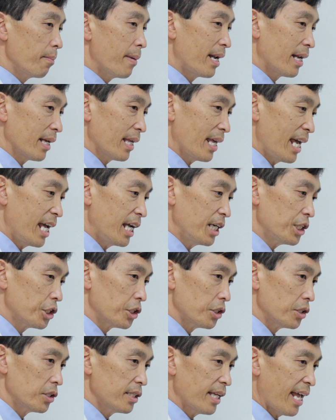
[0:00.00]

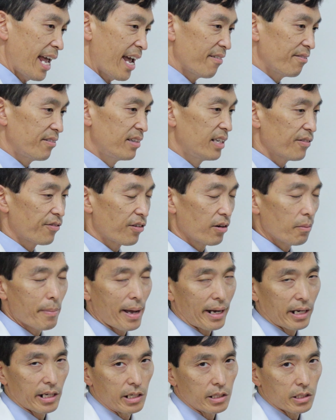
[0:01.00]
medications have different
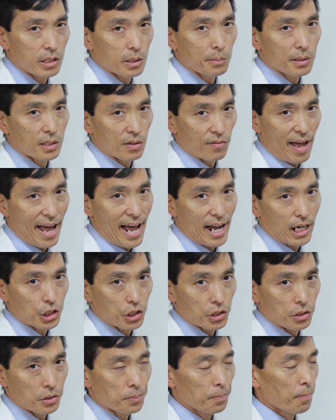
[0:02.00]
mechanisms of
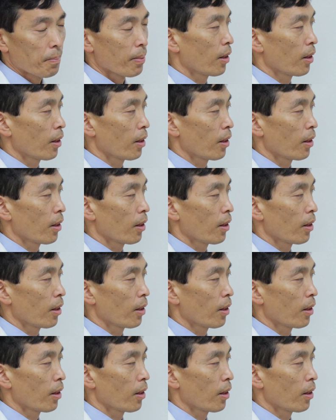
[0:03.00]
action.